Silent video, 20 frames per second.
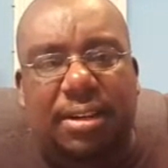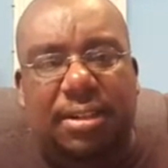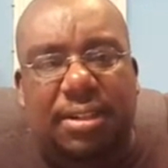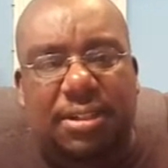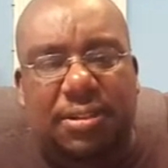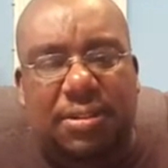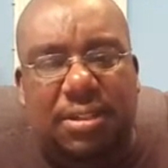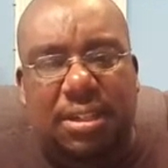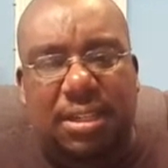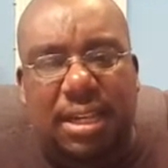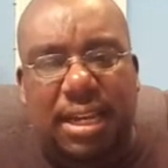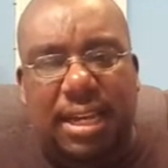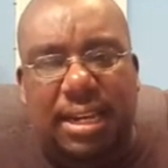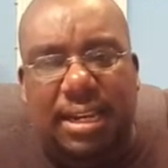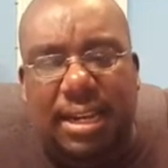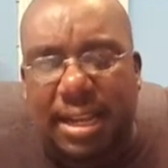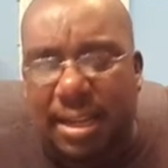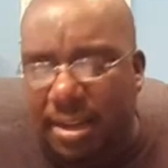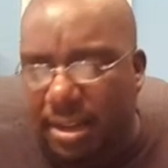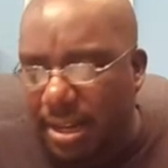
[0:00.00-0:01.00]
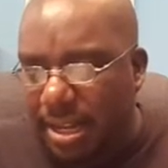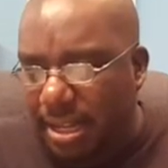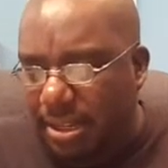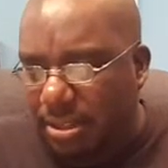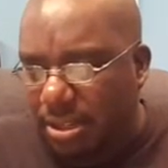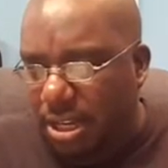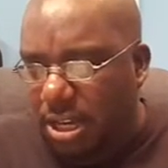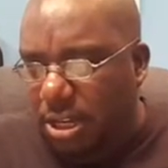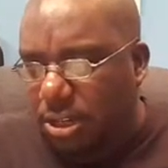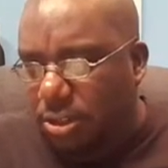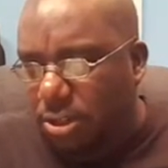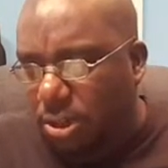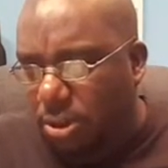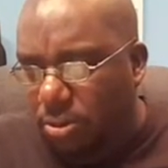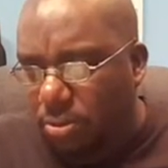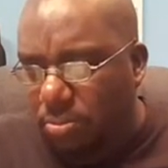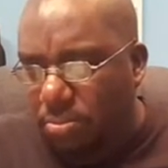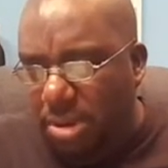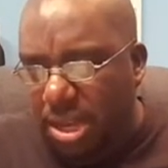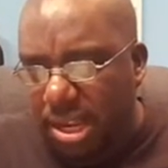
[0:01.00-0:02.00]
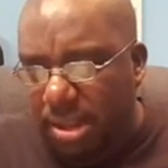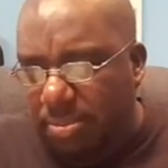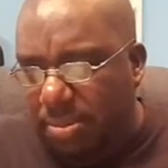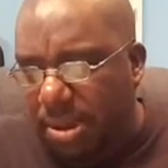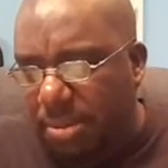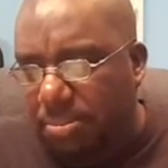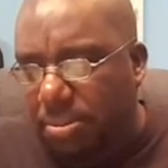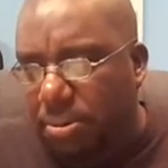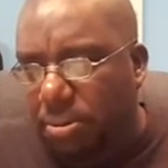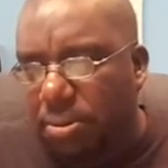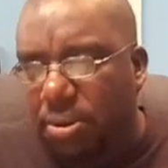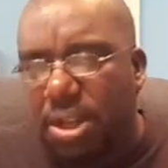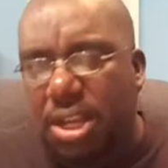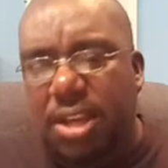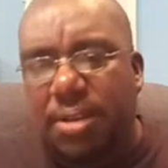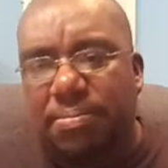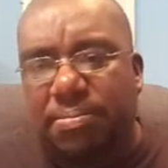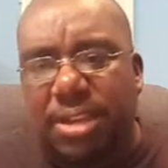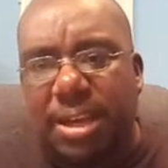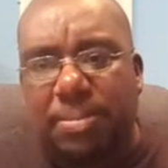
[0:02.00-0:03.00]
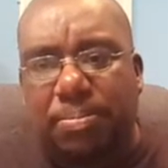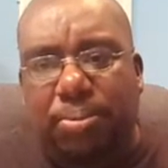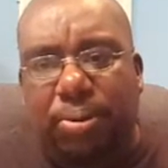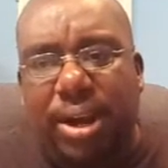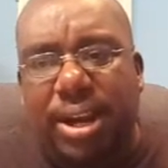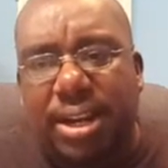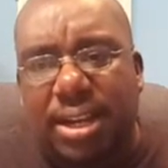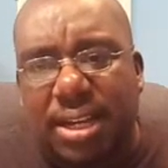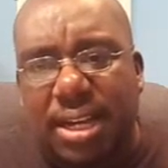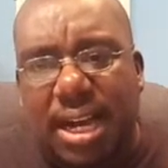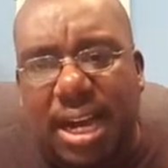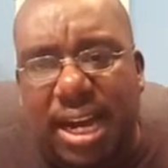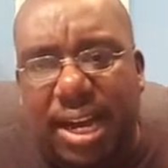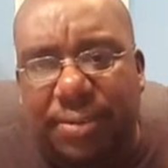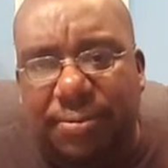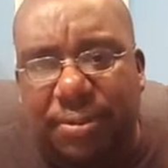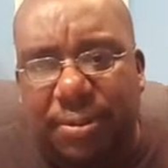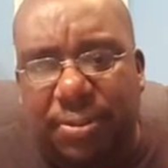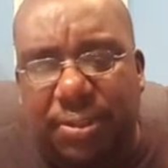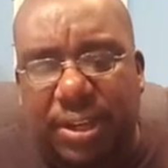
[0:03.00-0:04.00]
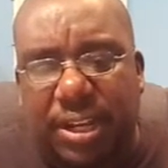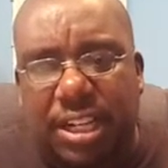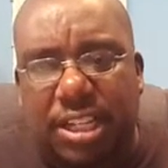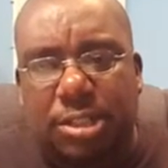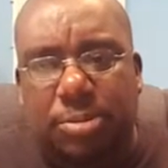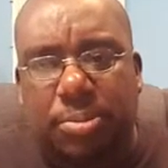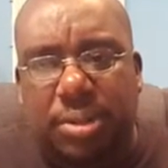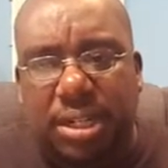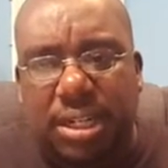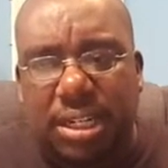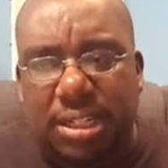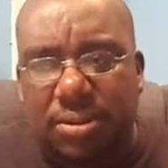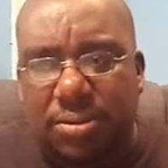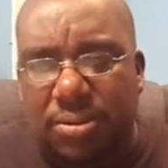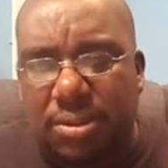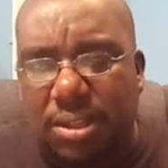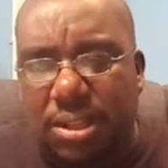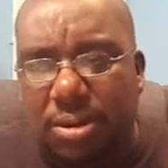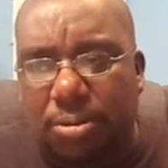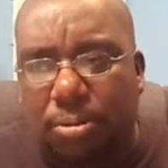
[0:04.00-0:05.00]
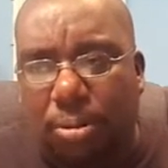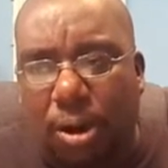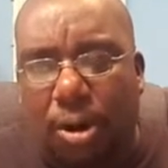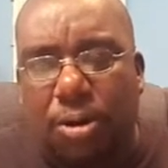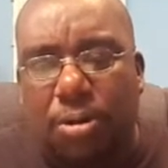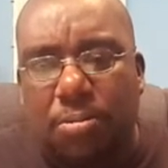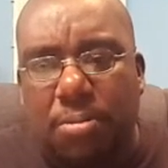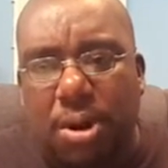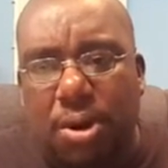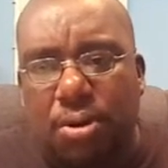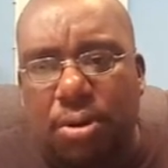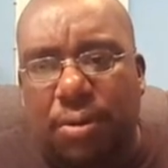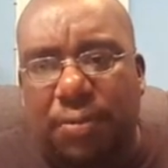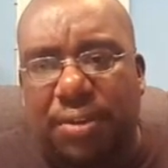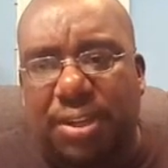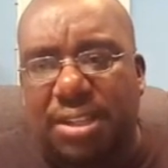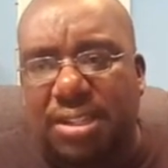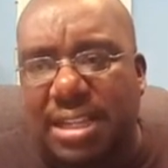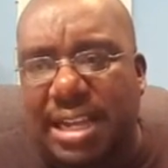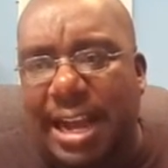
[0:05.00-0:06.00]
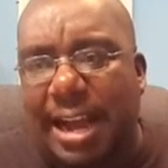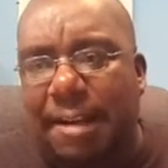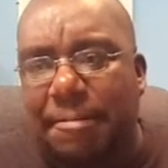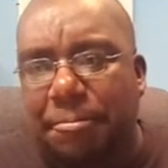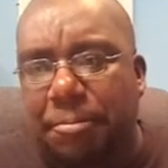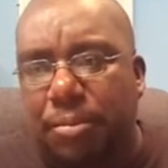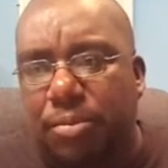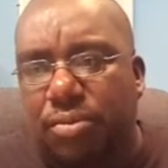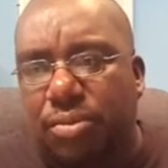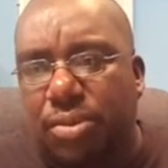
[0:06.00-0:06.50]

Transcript: You see that? that? And that's so many people they pray to God for things, but it's the wrong motive. It's got